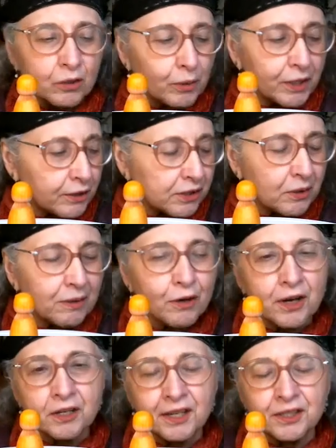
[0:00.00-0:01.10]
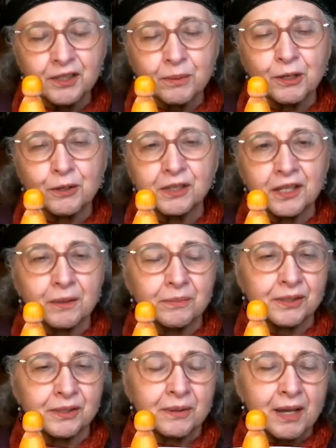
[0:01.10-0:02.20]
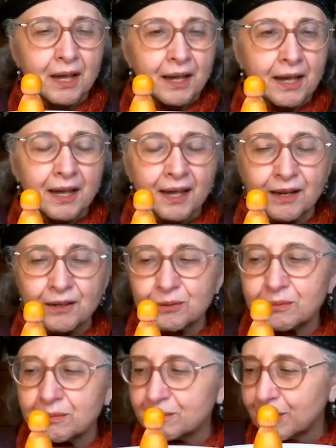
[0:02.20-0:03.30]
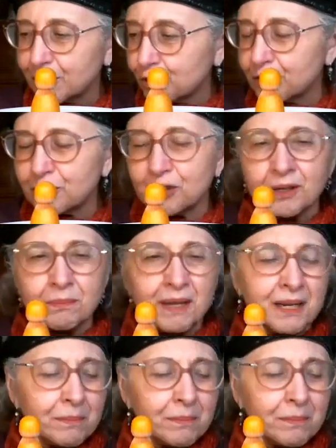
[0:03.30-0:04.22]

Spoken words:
We also have online symposiums and a journal and